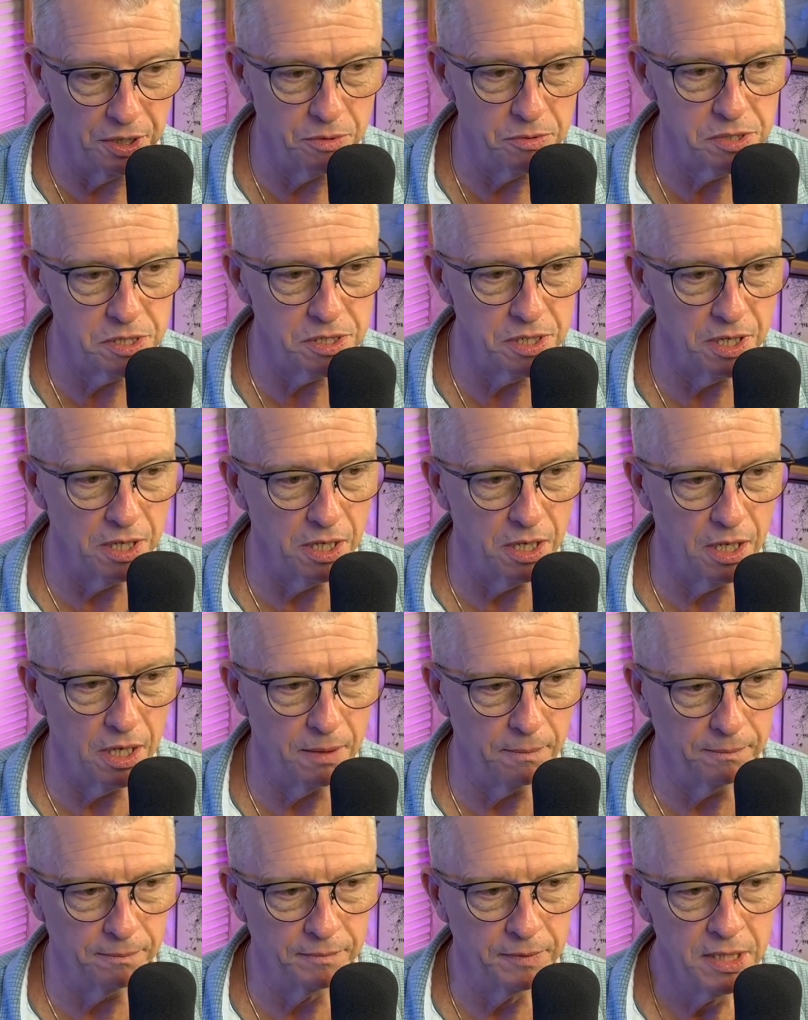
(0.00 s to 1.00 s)
It was a uh,
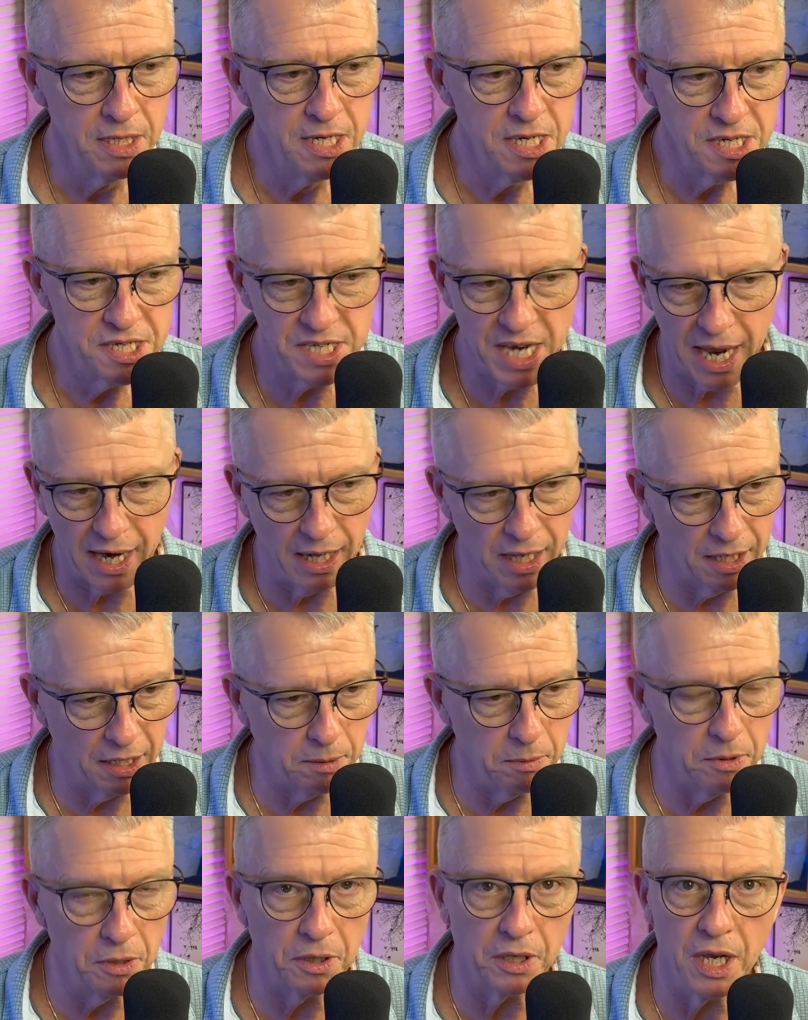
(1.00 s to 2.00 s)
um, satellite
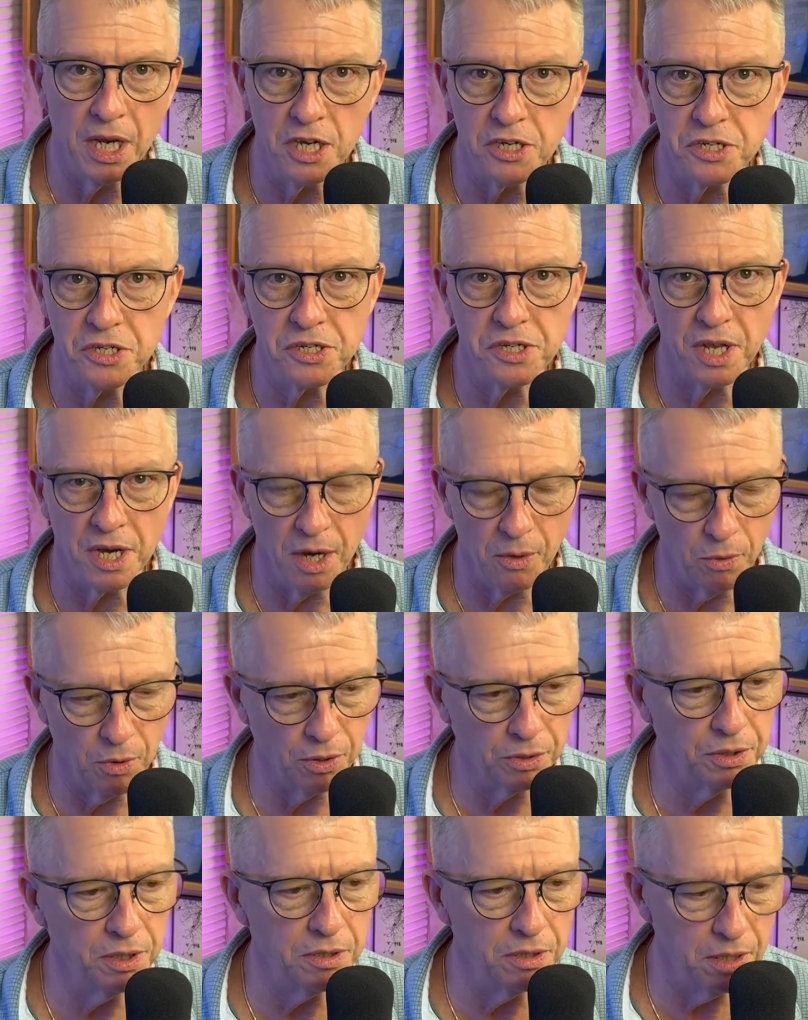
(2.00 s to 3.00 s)
communications that I
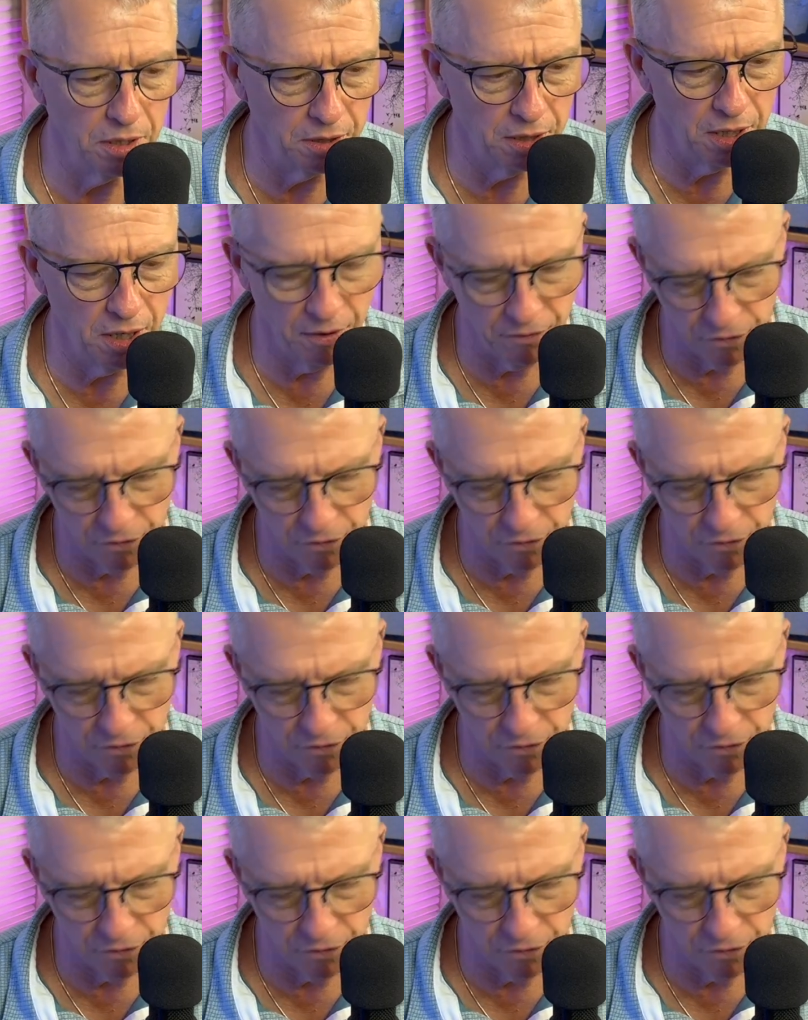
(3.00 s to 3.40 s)
worked in in the Air